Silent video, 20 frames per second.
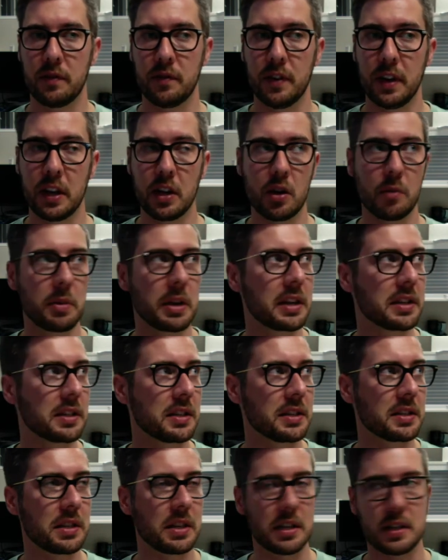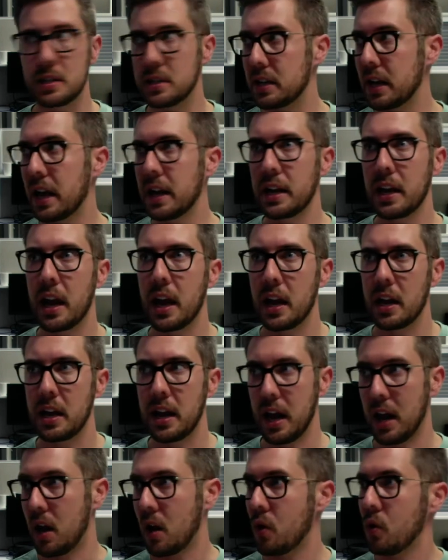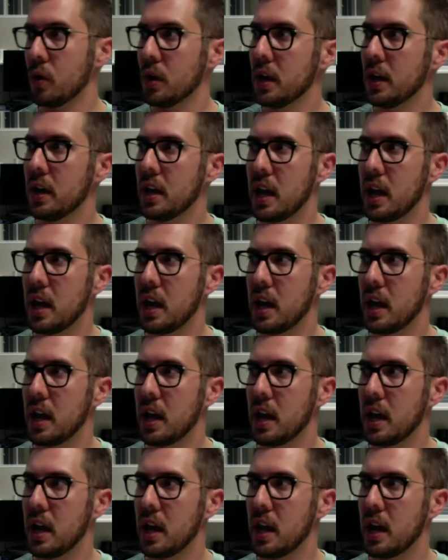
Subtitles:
video because it's night now,